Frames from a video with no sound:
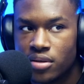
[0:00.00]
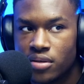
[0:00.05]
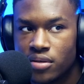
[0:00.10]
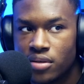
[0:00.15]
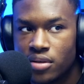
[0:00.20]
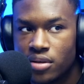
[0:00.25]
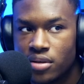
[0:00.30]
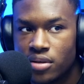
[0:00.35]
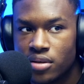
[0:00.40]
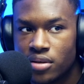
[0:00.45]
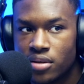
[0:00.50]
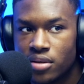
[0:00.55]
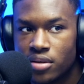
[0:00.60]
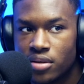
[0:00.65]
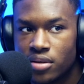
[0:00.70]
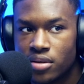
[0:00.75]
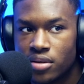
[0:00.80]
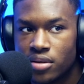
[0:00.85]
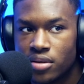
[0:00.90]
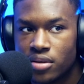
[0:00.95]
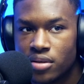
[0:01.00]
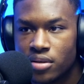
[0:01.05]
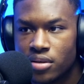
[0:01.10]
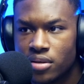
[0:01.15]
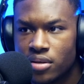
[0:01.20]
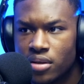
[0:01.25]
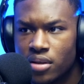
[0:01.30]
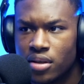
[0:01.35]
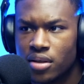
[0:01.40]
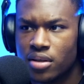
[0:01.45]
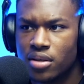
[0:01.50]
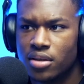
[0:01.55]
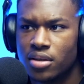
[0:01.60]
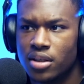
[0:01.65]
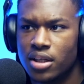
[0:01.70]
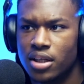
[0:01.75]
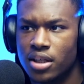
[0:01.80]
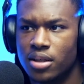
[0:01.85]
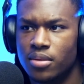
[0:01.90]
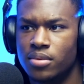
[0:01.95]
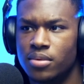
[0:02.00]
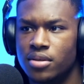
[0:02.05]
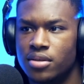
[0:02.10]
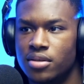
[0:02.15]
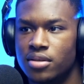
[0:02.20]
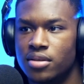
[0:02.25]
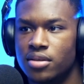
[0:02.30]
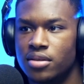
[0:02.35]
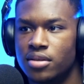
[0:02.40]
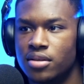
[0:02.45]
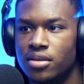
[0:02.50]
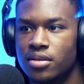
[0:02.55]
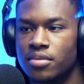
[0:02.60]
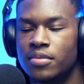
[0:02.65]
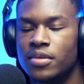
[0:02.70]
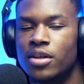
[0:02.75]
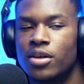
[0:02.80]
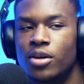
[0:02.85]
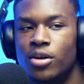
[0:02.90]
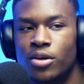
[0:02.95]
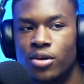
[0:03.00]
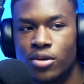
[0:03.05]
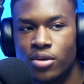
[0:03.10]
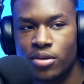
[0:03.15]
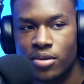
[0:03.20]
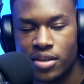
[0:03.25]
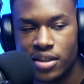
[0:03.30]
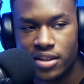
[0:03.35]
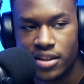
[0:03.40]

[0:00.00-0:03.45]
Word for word: Let me see, bro. Huh? A B C D. Oh,